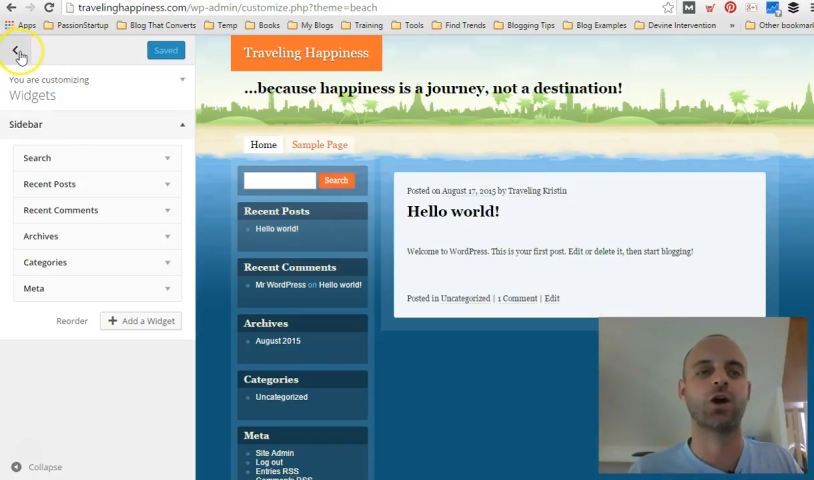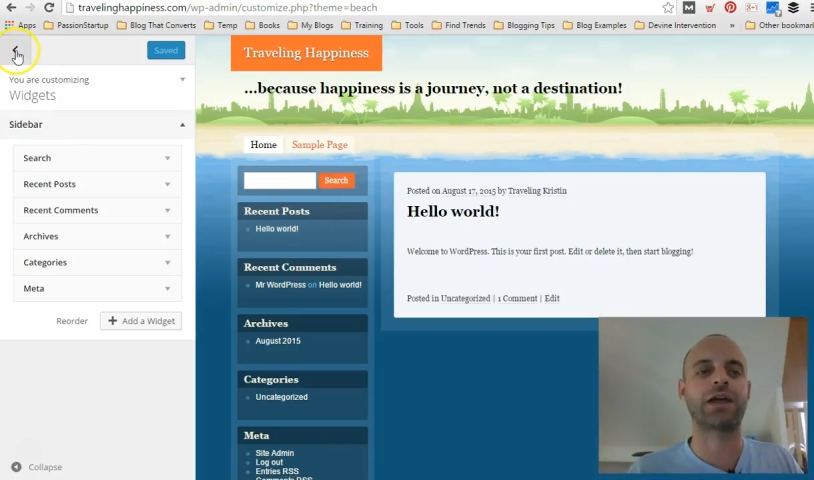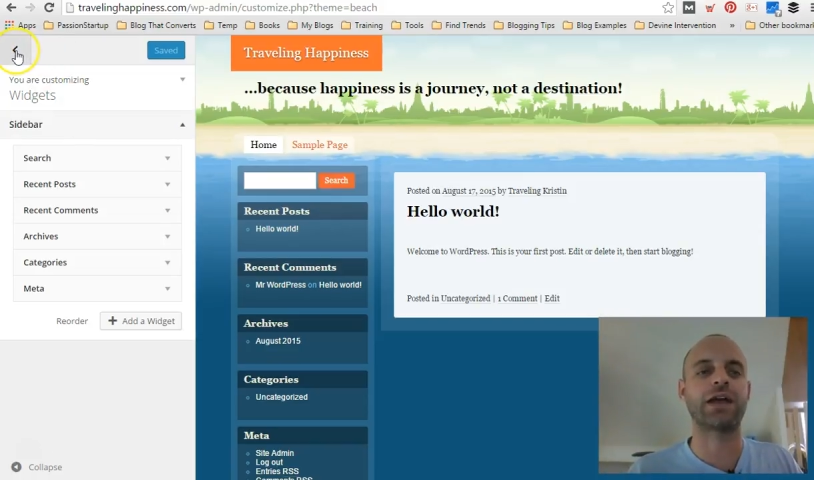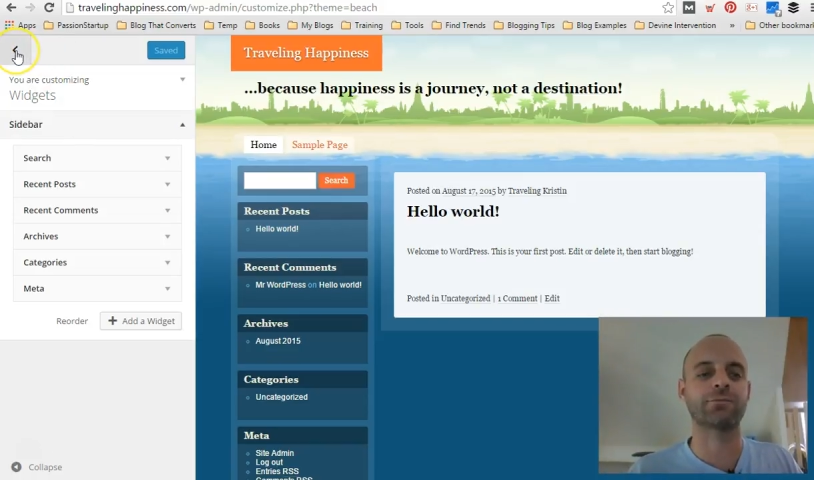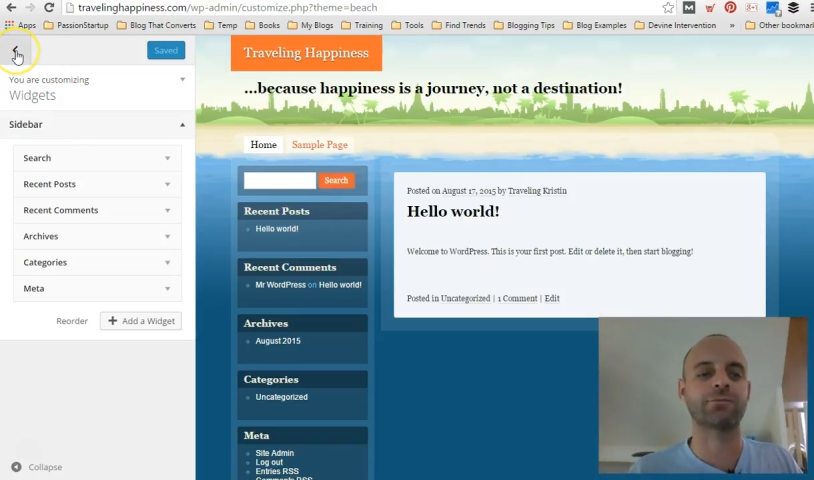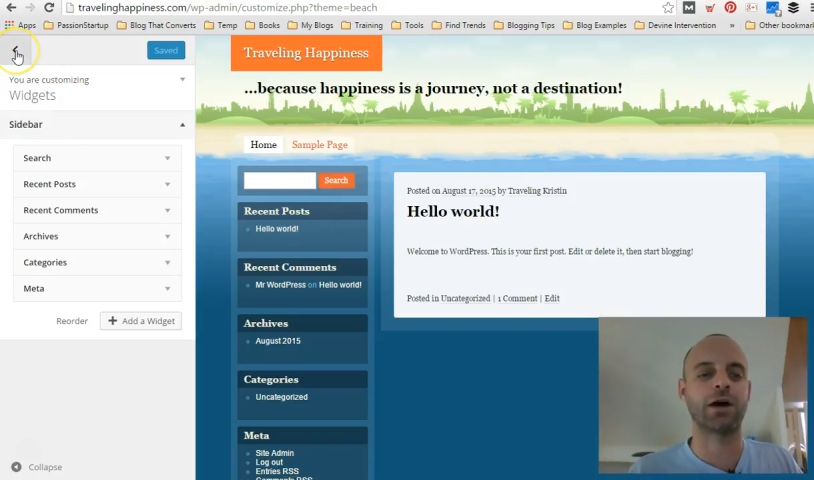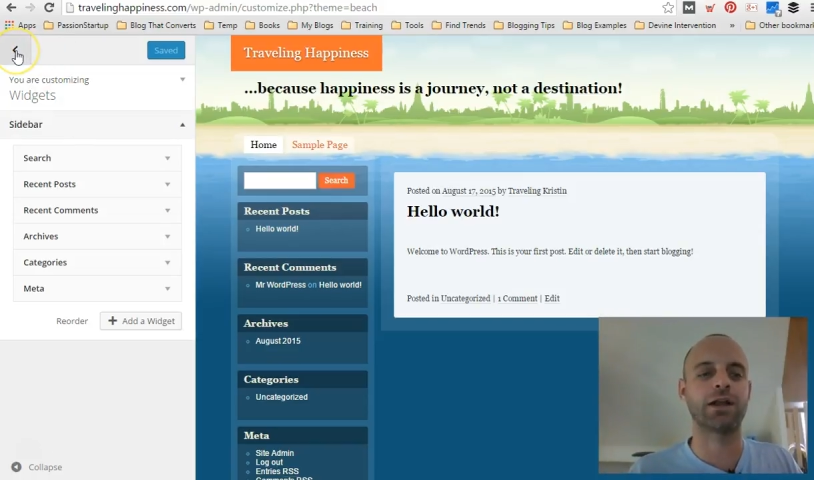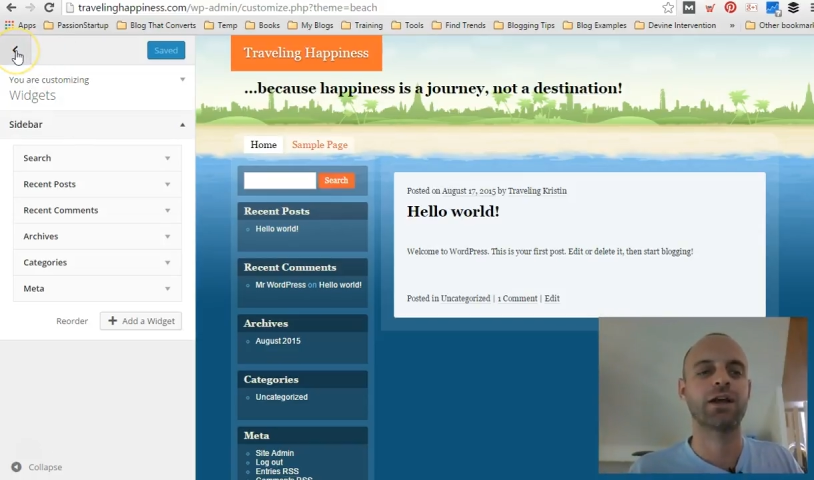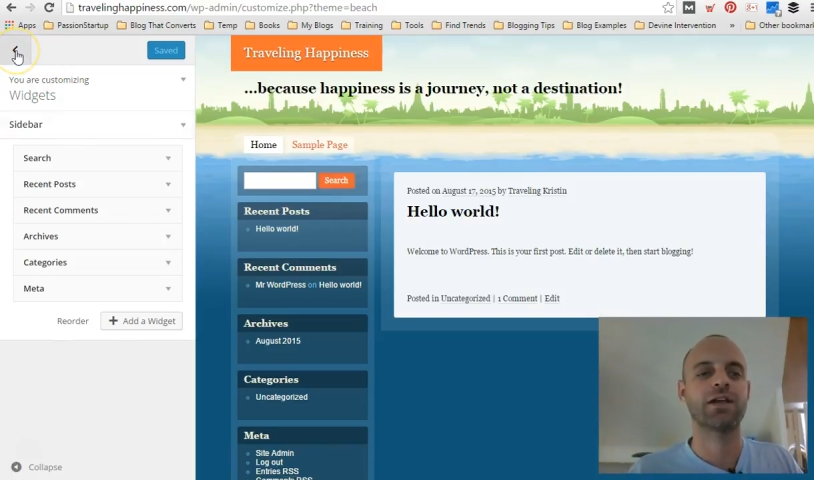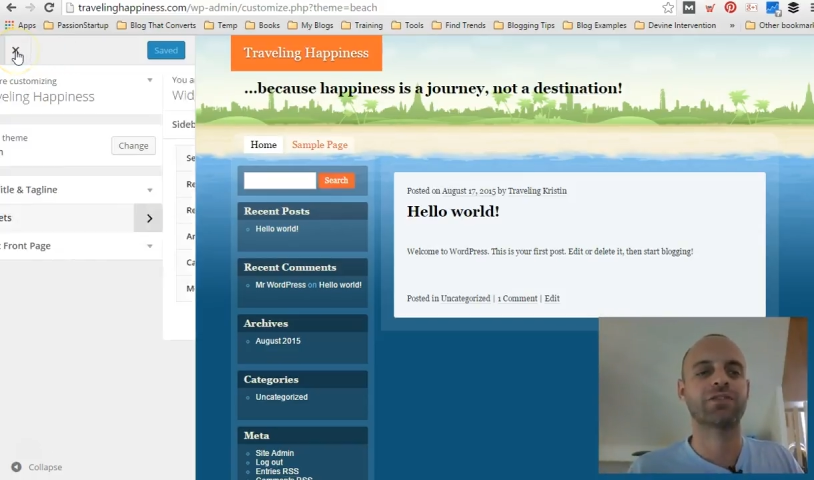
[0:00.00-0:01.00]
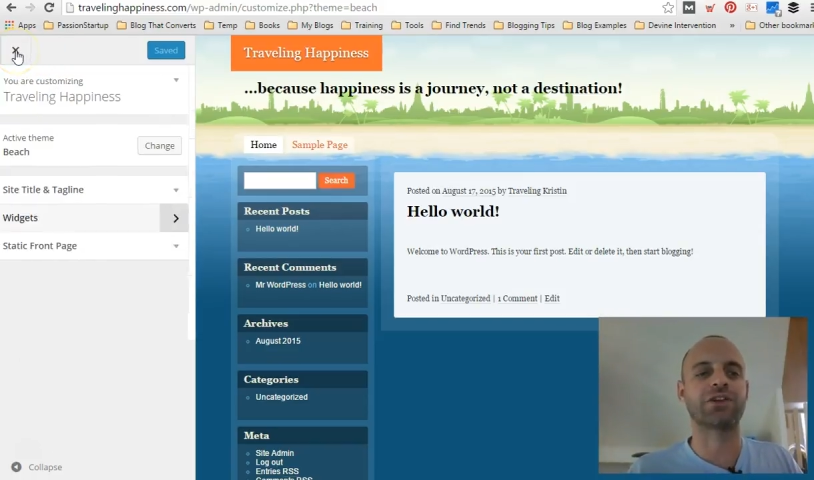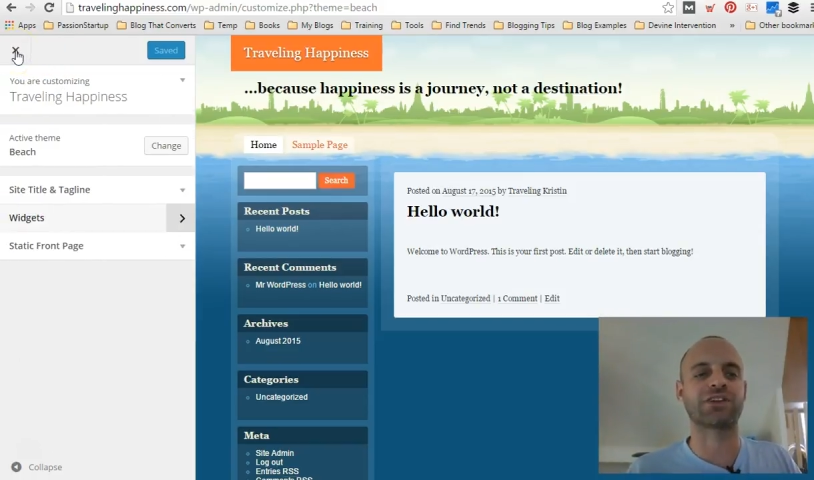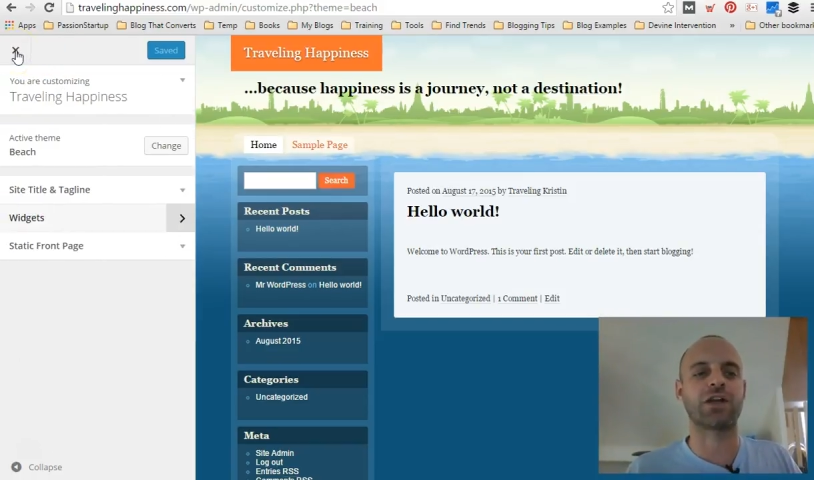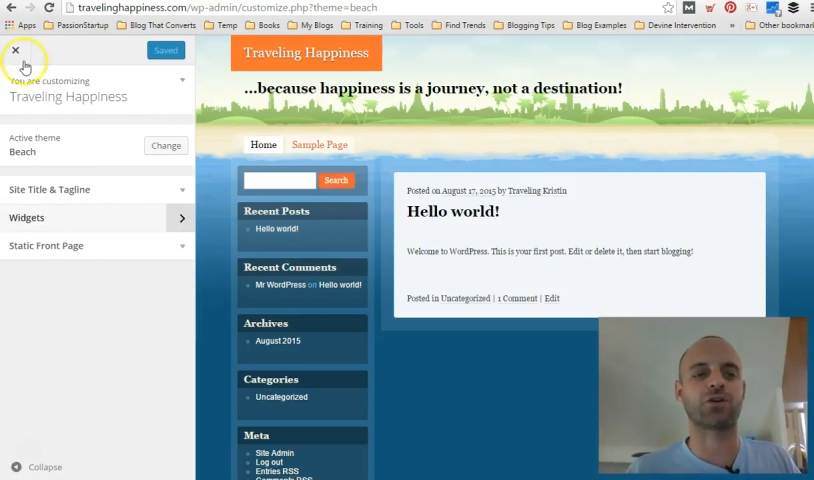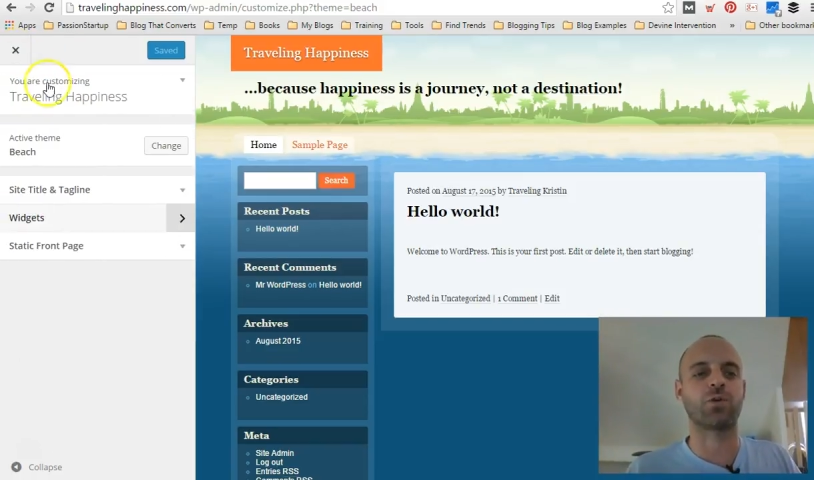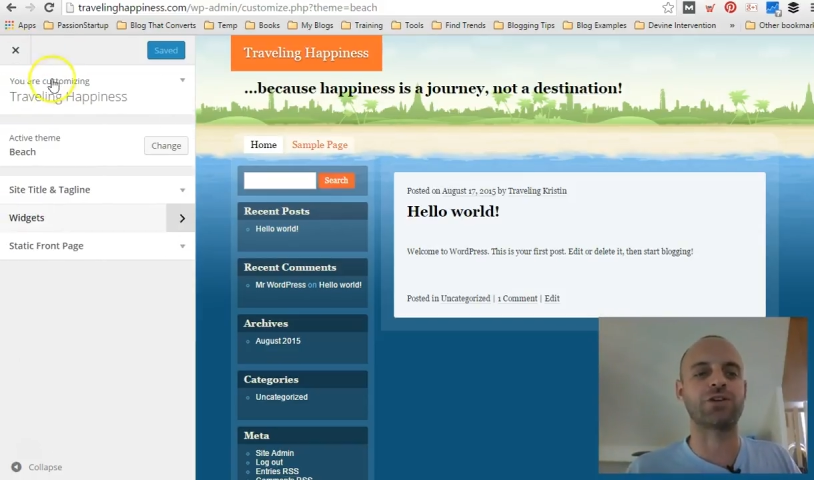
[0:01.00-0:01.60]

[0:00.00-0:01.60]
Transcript: Okay, but there's another